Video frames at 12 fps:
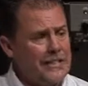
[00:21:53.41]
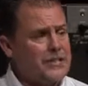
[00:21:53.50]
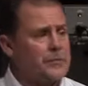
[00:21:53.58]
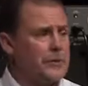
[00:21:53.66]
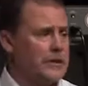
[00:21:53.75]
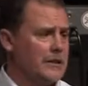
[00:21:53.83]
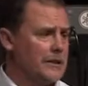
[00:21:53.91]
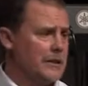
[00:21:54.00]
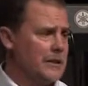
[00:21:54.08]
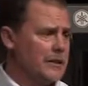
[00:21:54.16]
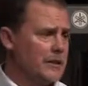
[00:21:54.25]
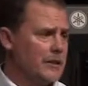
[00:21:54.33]
placement.
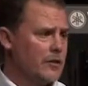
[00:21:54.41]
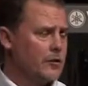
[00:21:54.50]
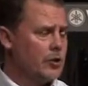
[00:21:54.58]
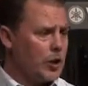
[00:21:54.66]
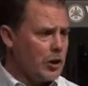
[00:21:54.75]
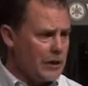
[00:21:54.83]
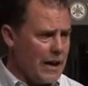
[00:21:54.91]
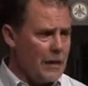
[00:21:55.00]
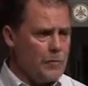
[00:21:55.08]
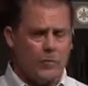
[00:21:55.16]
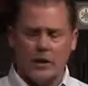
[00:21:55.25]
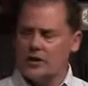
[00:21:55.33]
Through your
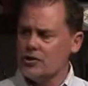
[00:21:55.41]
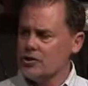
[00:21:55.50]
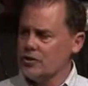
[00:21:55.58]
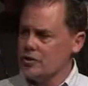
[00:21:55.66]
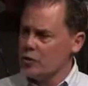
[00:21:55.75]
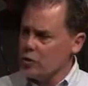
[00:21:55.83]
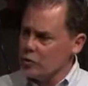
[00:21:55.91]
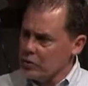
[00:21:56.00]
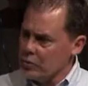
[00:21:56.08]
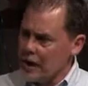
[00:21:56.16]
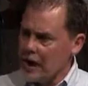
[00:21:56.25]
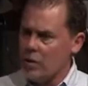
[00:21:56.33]
collaboration, through your
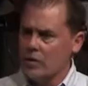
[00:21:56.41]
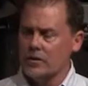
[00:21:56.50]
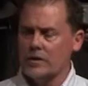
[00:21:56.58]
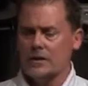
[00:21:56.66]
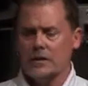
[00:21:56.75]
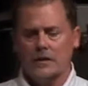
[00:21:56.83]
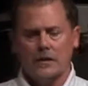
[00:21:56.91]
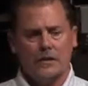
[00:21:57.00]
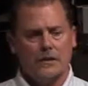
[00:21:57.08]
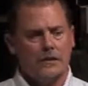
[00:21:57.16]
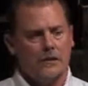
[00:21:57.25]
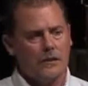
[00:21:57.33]
empowering,
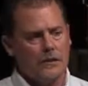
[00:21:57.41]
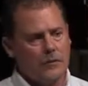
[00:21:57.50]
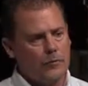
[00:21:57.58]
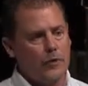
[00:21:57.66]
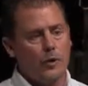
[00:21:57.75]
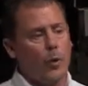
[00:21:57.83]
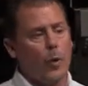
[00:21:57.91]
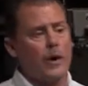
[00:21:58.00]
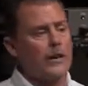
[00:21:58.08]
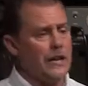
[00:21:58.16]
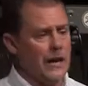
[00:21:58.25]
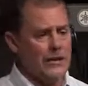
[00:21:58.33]
through your
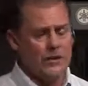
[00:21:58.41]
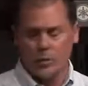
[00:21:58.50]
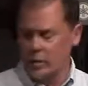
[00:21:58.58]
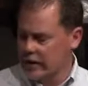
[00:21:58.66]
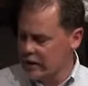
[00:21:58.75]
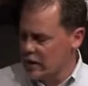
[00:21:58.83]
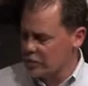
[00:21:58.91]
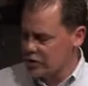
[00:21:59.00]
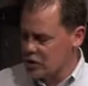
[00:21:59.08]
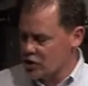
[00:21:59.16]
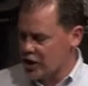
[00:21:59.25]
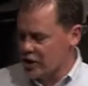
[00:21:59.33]
organizing, we can
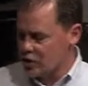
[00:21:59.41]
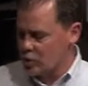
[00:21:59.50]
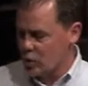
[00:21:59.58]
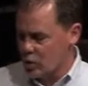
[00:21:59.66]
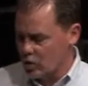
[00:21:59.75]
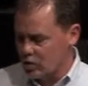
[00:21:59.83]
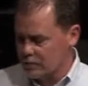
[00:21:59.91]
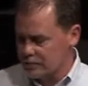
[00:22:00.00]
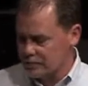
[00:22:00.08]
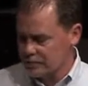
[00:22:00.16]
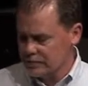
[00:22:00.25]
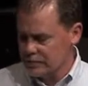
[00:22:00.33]
help to change the world.
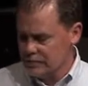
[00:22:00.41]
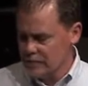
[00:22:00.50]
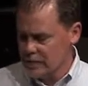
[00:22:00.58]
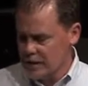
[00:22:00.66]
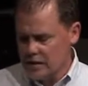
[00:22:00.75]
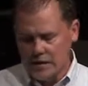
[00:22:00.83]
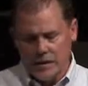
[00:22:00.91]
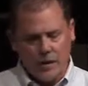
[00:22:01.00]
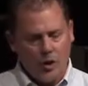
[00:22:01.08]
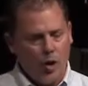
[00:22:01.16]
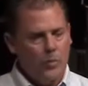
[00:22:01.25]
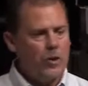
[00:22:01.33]

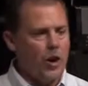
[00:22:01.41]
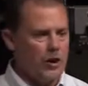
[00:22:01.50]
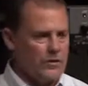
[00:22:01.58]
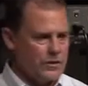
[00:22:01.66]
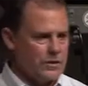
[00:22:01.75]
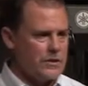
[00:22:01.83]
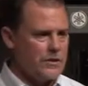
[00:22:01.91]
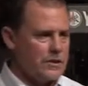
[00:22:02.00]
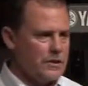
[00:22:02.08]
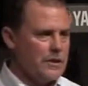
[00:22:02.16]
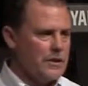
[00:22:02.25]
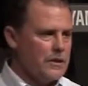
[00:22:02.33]
Hope Gardens,
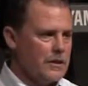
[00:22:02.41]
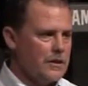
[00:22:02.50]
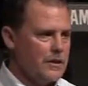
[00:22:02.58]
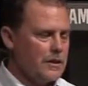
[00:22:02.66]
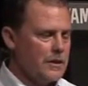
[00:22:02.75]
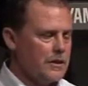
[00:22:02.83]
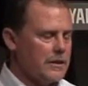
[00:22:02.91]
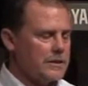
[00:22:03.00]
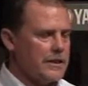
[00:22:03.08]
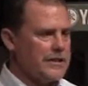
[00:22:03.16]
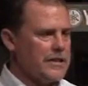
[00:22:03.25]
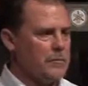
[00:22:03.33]

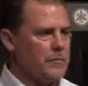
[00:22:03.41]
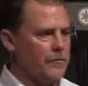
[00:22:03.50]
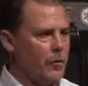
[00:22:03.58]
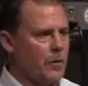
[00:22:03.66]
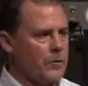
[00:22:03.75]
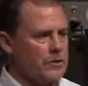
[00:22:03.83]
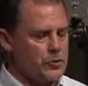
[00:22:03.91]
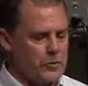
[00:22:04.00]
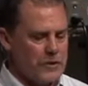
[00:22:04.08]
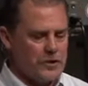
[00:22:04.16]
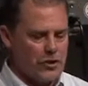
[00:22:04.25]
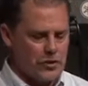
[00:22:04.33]
as I said before, a
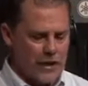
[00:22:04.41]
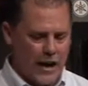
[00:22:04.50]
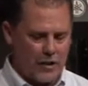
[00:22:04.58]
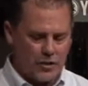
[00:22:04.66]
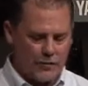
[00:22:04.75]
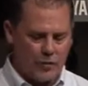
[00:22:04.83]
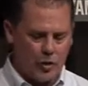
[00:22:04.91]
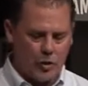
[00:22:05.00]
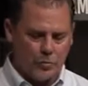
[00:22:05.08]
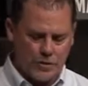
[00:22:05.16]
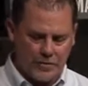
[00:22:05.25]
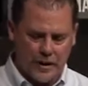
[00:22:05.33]
transitional housing for
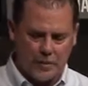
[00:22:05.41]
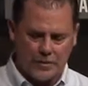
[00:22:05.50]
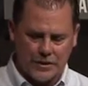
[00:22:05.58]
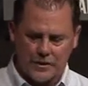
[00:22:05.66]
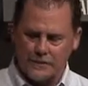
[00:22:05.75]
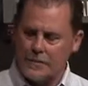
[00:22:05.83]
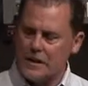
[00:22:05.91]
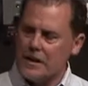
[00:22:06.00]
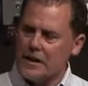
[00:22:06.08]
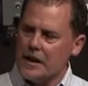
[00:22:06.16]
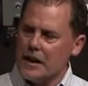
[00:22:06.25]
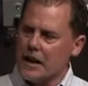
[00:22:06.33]
homeless families.
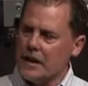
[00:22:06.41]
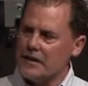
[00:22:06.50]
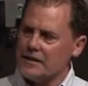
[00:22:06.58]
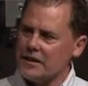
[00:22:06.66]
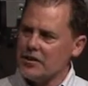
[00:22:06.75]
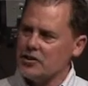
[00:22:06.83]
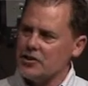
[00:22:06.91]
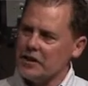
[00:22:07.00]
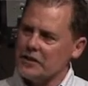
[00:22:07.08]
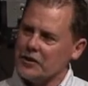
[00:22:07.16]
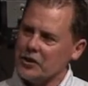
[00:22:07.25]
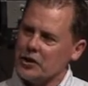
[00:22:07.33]
And it's
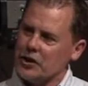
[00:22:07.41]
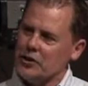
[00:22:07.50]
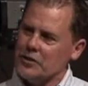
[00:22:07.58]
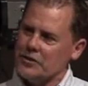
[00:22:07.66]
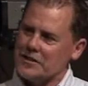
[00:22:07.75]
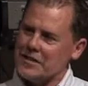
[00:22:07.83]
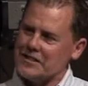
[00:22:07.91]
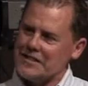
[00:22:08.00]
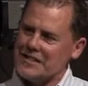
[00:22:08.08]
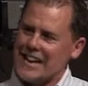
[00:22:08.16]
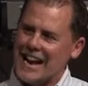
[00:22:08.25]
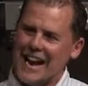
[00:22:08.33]
interesting, the good news
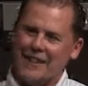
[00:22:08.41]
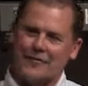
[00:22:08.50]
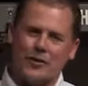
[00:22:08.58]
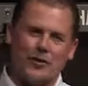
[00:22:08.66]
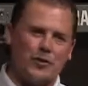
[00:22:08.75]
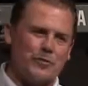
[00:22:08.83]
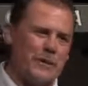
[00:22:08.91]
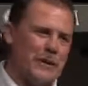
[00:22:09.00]
is that after those